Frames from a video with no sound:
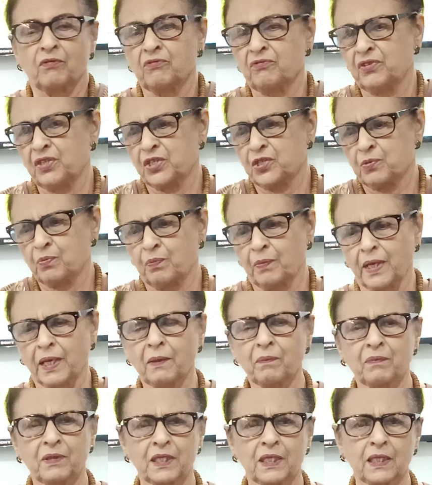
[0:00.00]
which
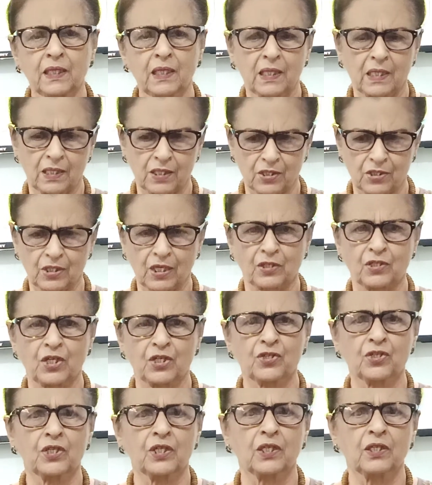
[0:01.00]
may be
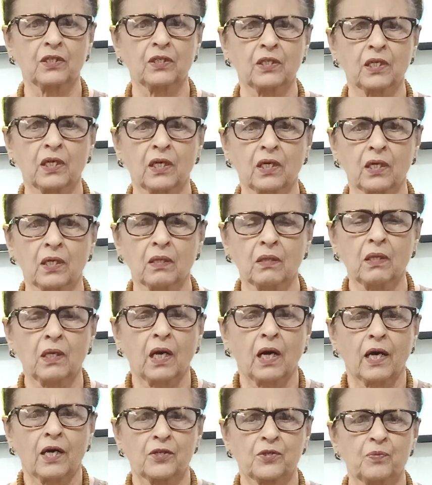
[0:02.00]
suggesting the
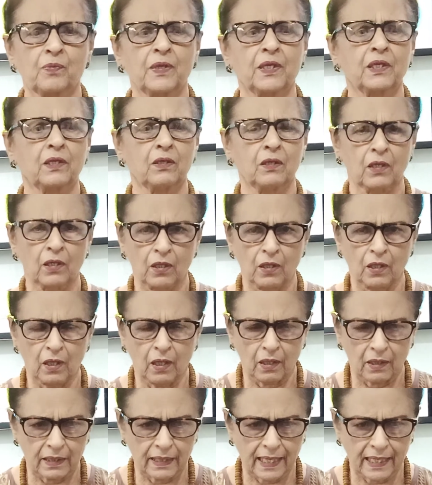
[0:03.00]
husband
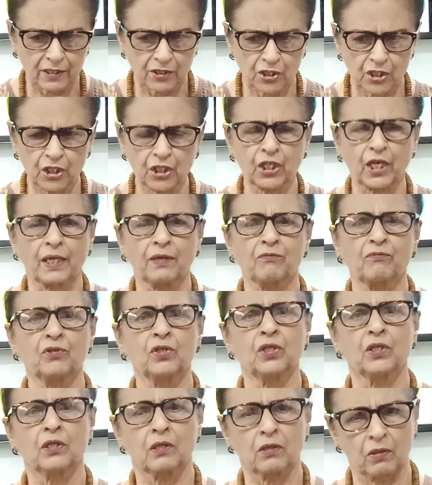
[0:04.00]
that she can
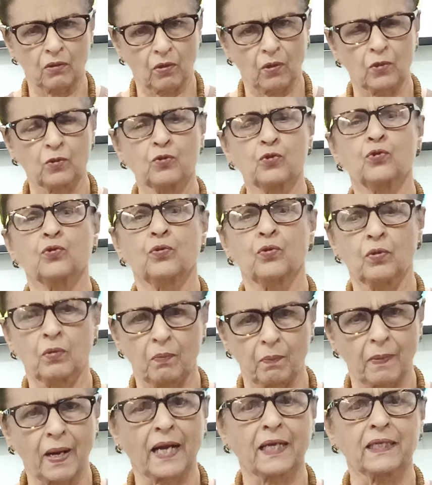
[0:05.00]
work also
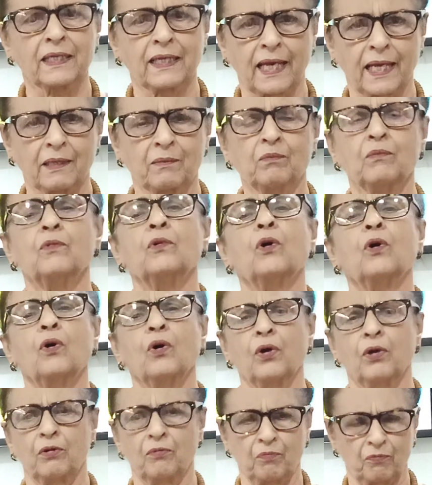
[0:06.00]
part-time
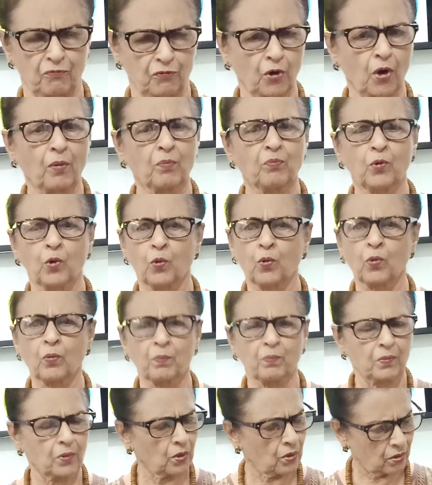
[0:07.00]
or from
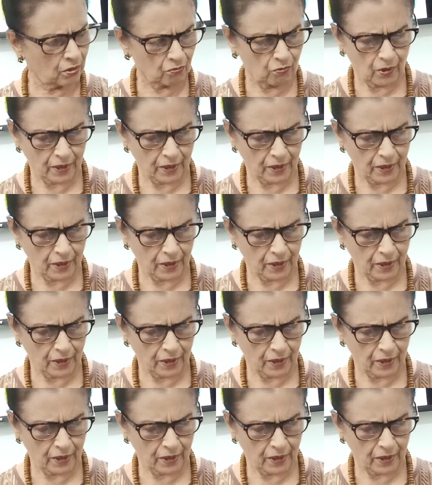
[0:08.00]
home or